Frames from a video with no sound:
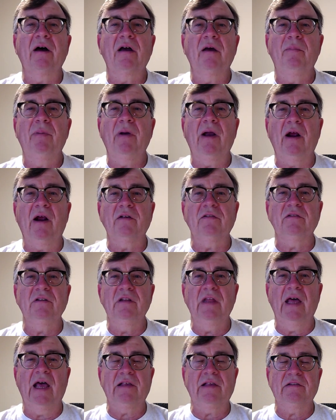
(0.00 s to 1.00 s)
comparison
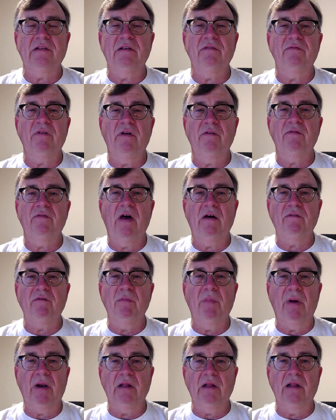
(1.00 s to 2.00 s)
next if, if
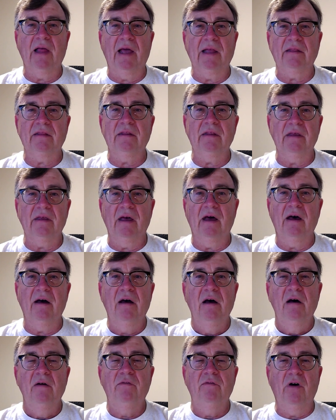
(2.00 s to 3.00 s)
everybody liked the uh,
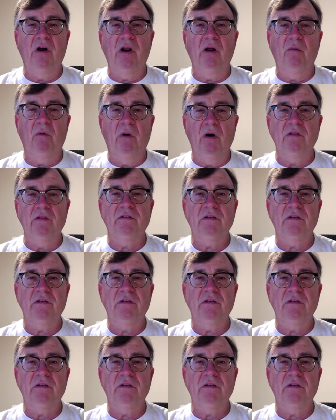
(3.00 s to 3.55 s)
photo one.